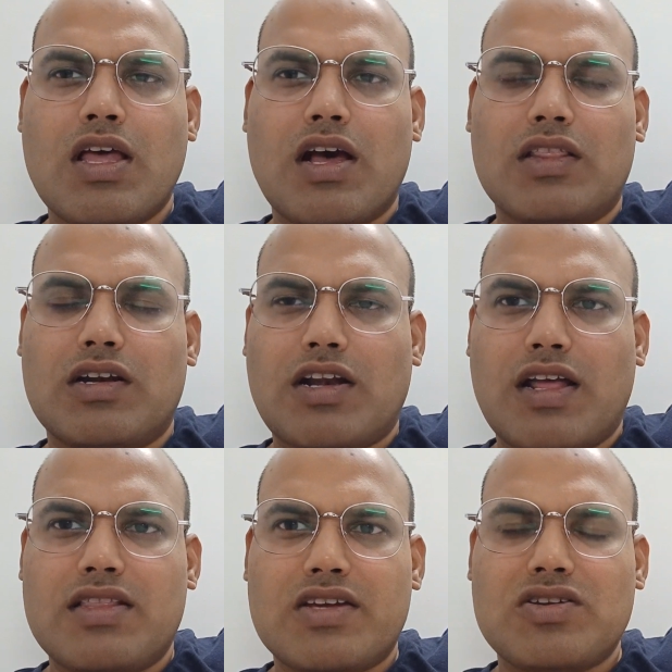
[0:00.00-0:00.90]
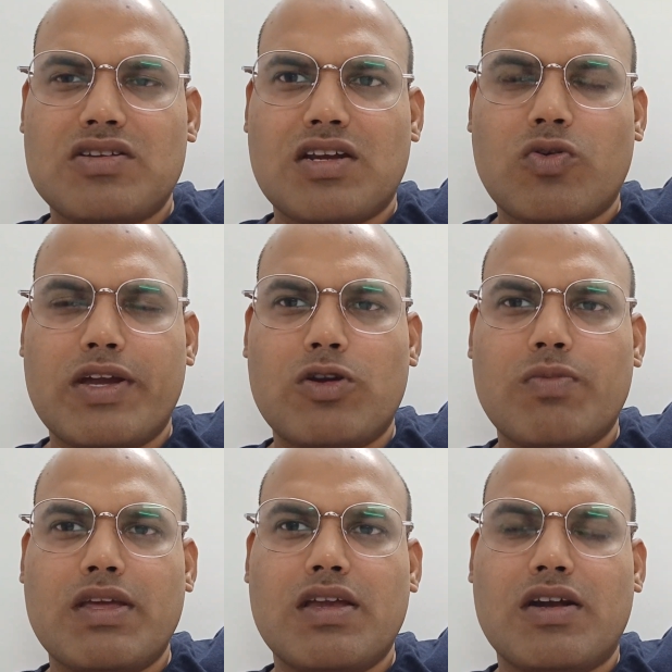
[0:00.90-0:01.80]
and the transactions are going to
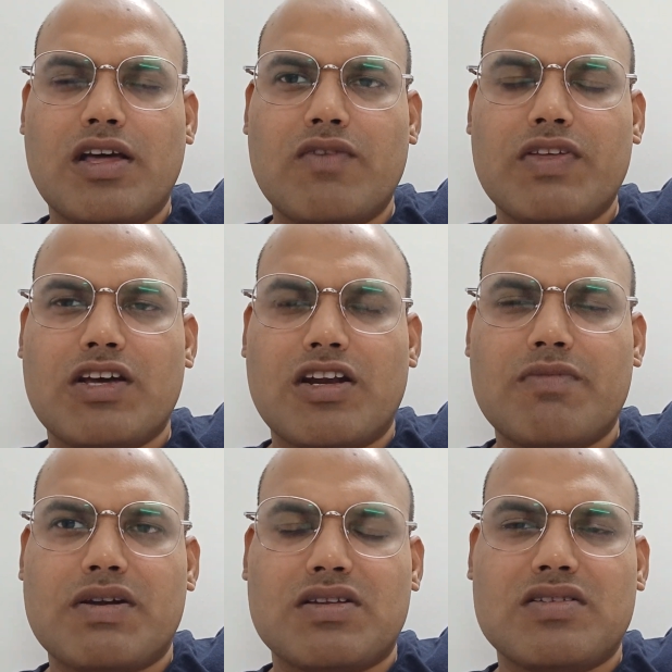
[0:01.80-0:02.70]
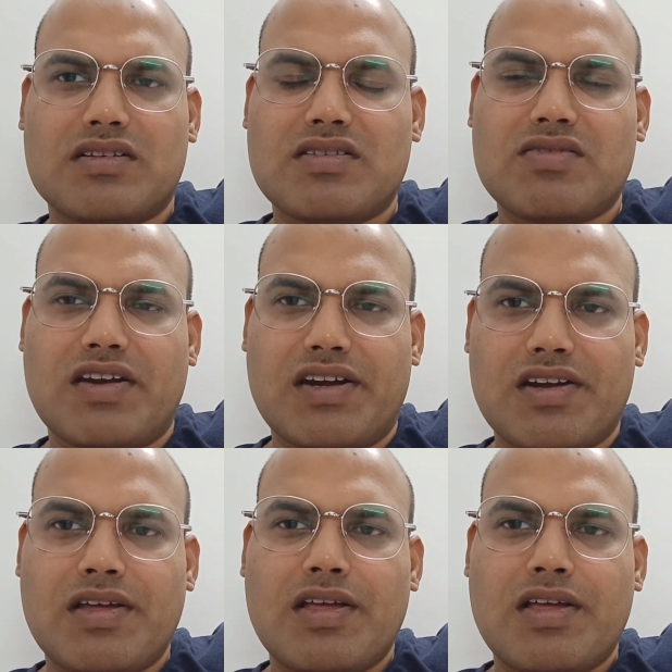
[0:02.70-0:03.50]
be done with 100% success rate.